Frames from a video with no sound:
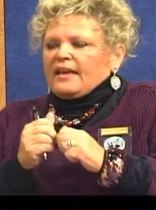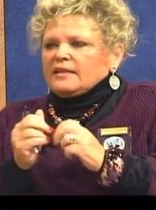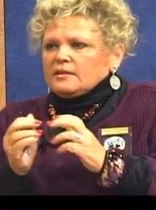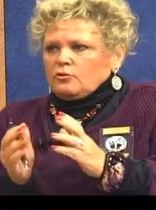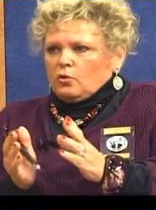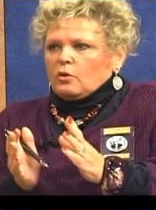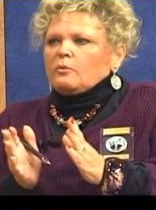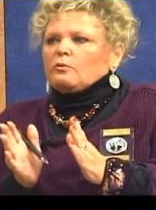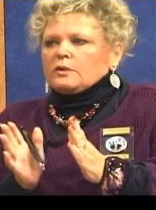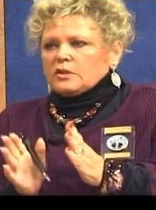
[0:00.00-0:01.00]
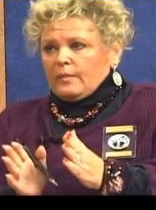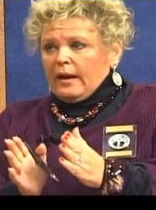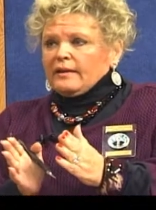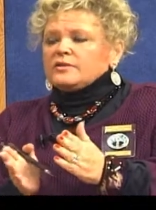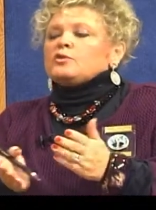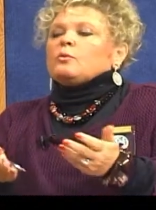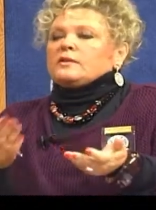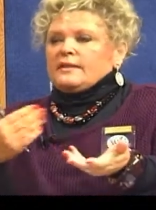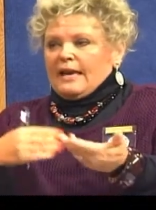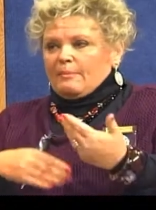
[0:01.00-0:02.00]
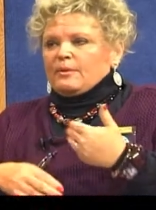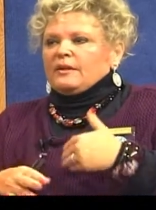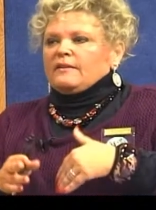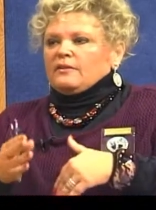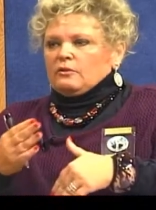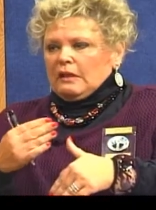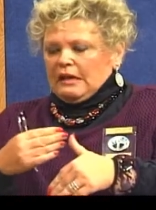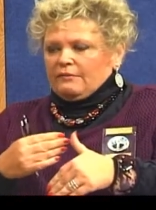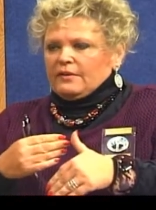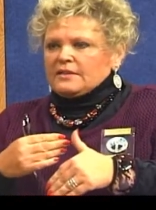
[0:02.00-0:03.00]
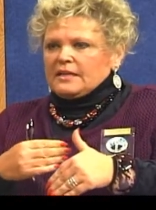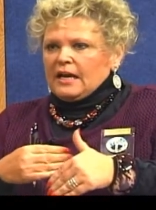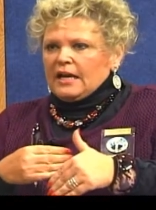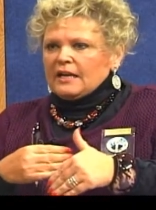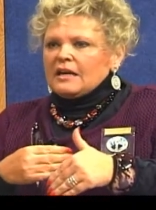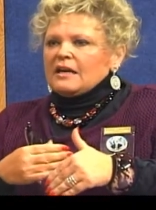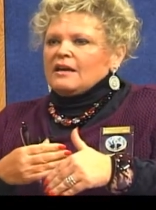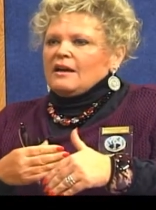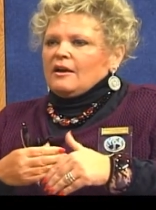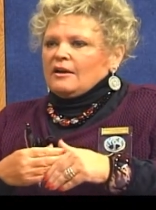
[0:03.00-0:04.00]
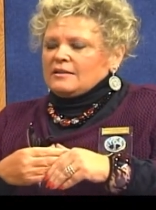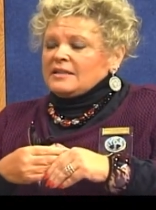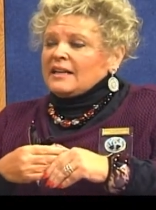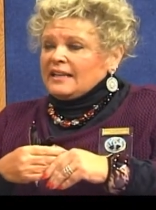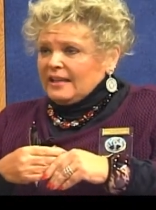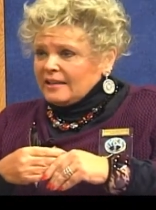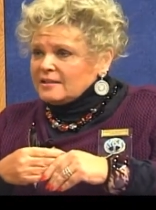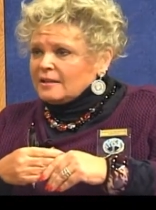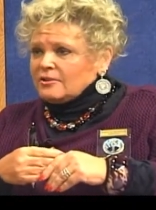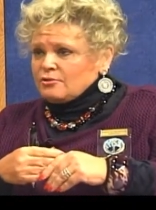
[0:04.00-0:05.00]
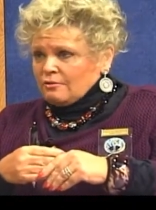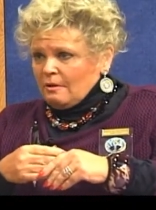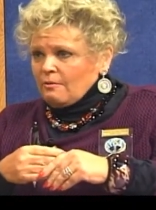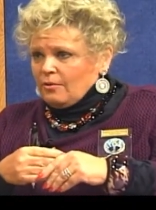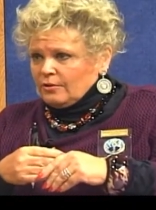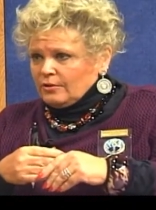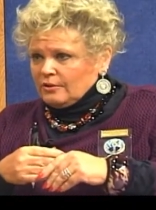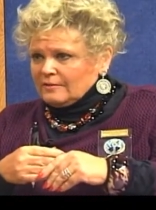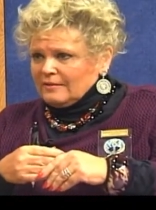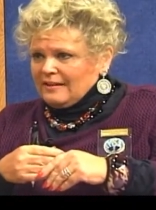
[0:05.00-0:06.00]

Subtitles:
That is a normal response to what's happening in their life. It's not easy to grow older.